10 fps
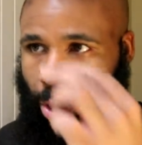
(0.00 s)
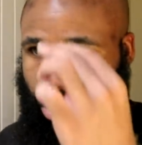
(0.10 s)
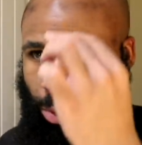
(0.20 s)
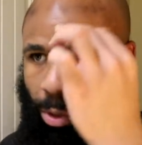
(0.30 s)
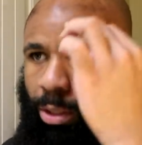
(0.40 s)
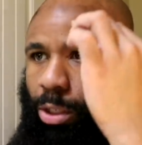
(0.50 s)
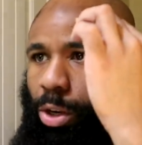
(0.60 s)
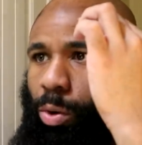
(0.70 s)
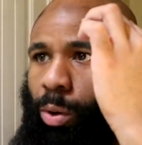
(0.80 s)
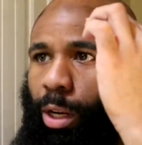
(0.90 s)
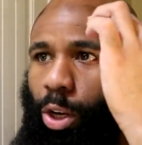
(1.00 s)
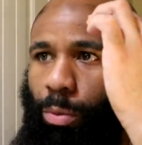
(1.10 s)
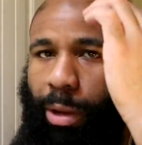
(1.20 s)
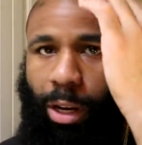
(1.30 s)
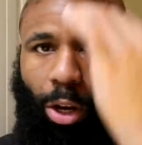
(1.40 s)
You actually want it to go a
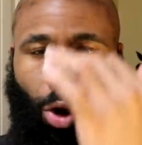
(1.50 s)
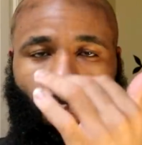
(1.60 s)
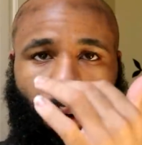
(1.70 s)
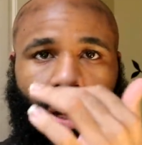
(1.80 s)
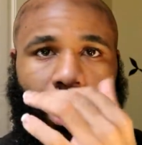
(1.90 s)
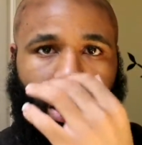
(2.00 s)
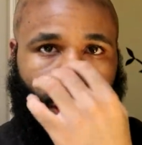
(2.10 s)
little bit lower